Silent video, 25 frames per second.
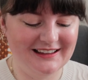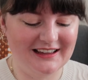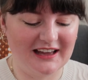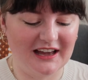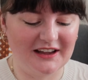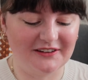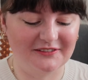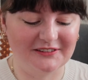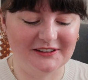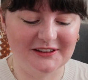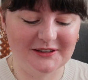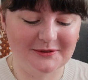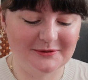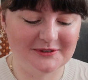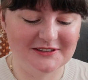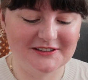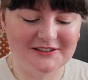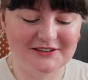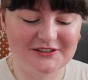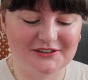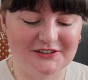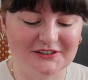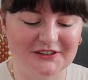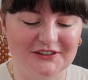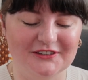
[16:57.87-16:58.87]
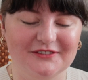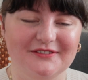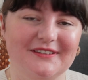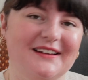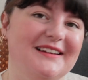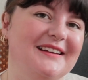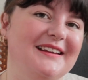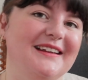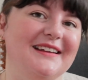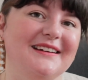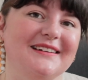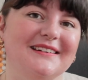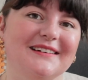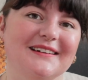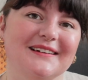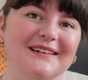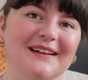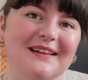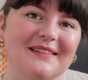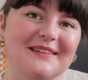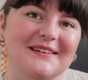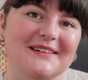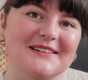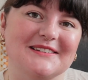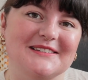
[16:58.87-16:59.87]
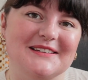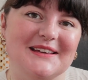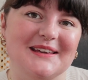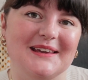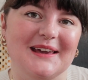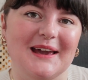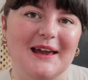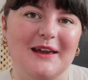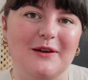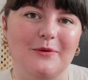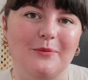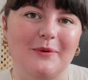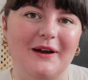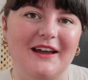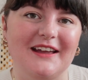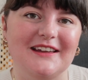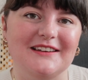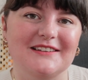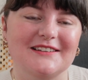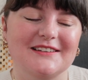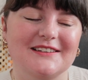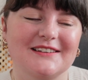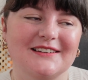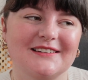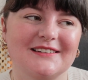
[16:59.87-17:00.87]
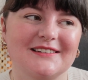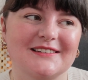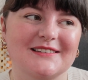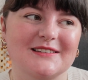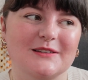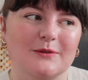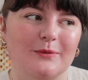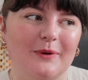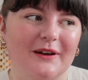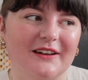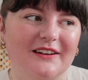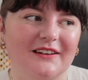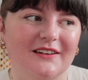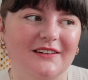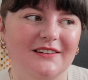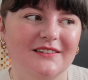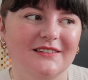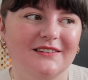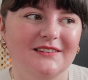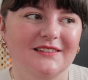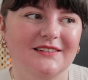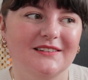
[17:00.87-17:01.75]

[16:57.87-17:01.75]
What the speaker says: I really wasn't sure if I needed another DK weight sweater